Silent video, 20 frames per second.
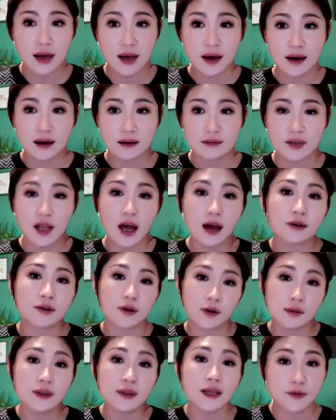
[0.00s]
not
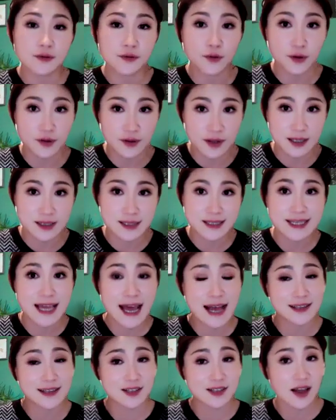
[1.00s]
only for this
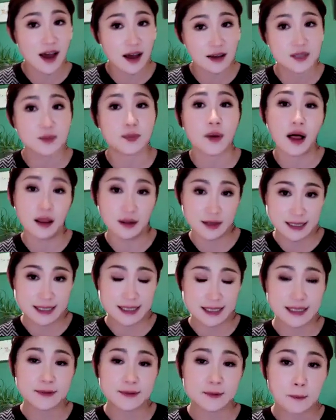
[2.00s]
tax cut
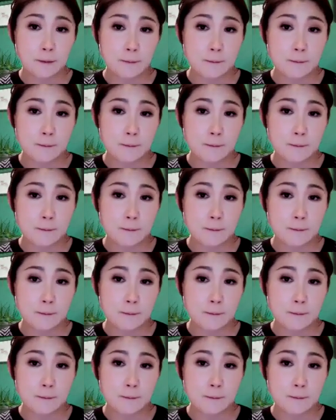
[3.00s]
policy?